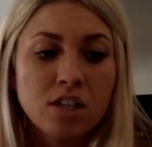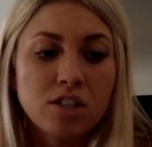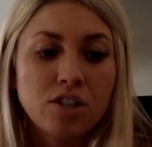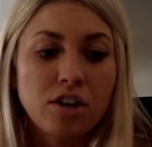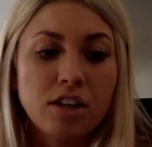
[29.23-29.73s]

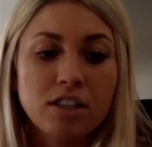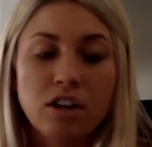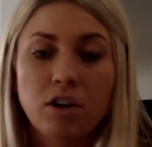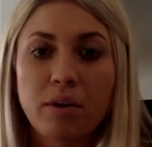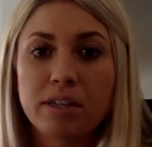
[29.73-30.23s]
students
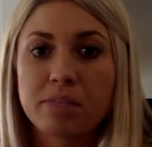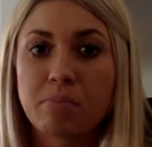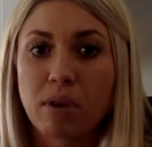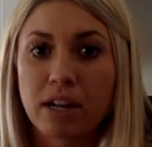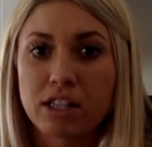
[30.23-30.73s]
are going to
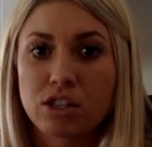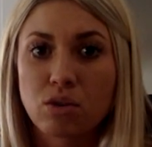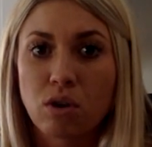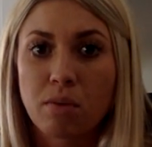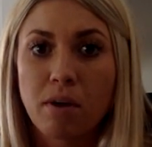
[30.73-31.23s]

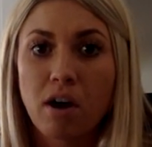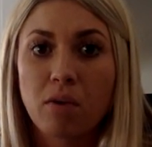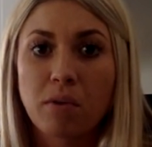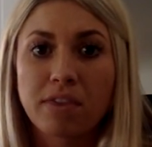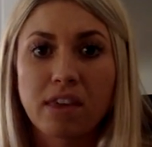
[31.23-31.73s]
brainstorm
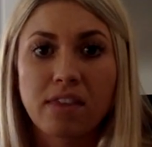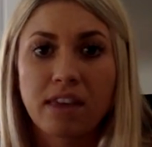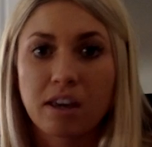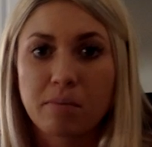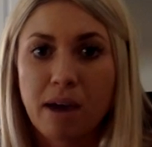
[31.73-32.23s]
on what they
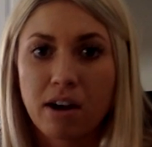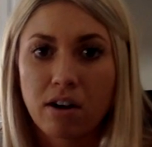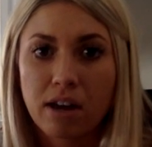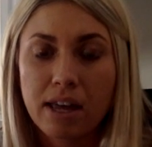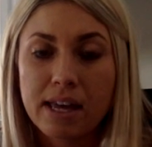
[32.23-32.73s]
think
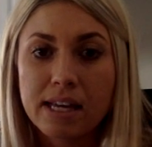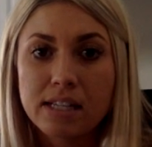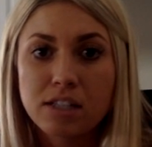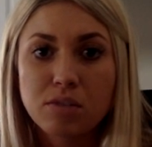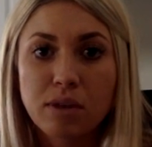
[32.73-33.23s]
matter
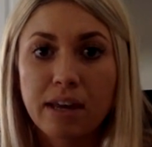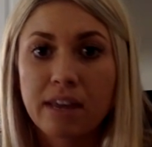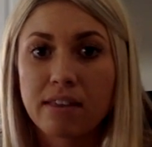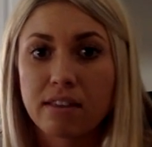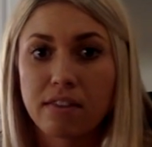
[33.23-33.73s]
is,
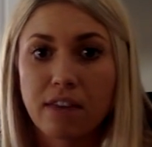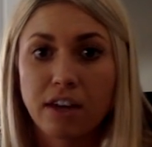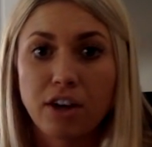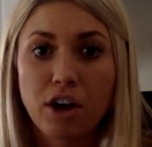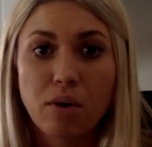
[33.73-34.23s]
anything that they
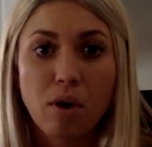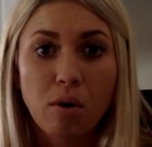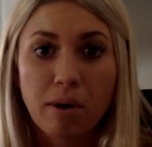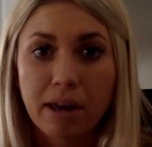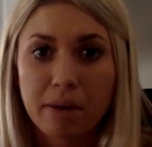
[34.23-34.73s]
know
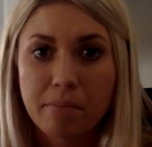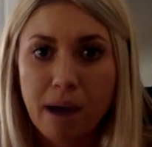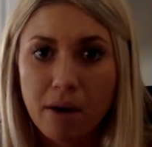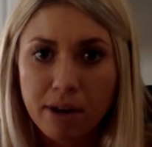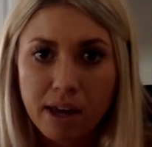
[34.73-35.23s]
already
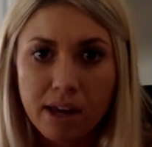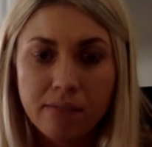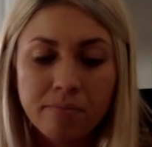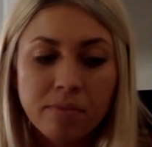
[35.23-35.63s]
about it.